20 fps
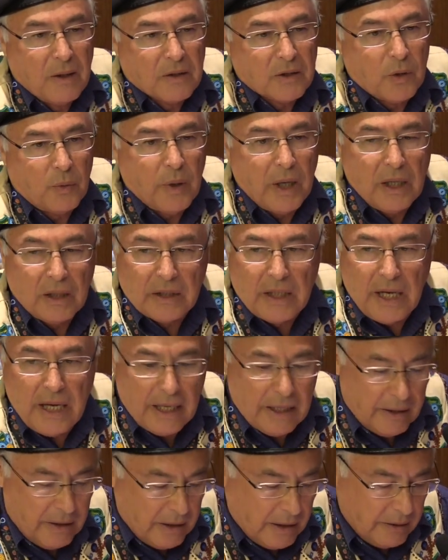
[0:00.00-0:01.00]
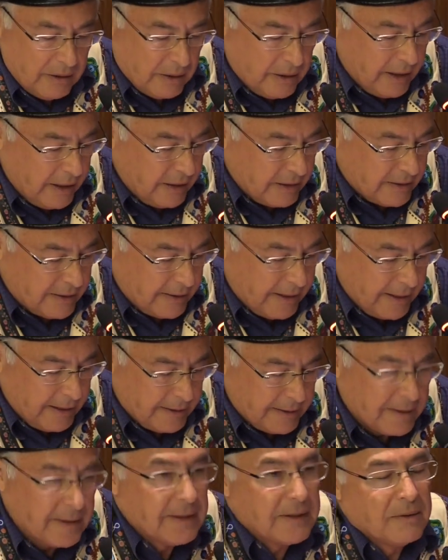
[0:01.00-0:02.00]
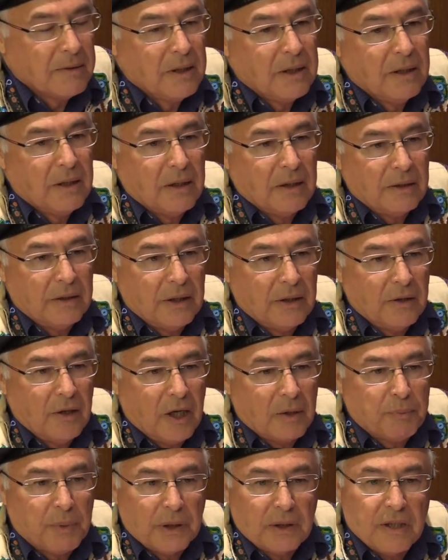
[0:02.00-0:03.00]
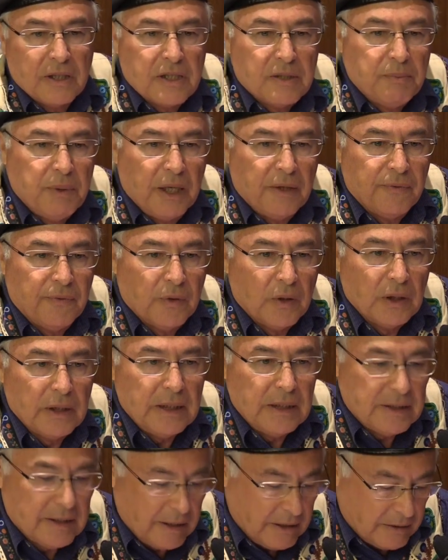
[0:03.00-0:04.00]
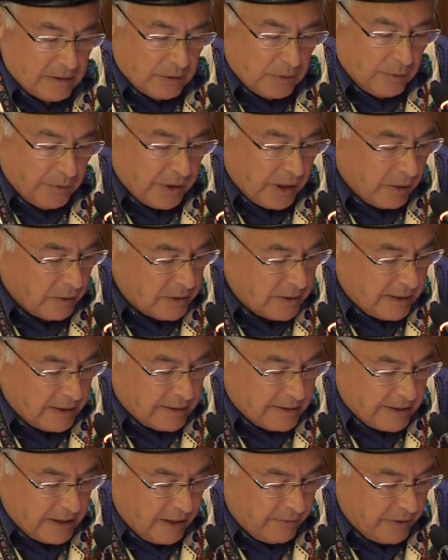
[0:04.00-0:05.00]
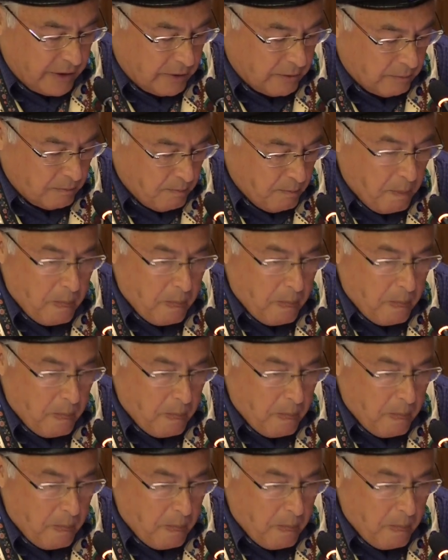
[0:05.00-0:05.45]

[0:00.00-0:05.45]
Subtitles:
So while Canada and the United States did not participate fully since 2007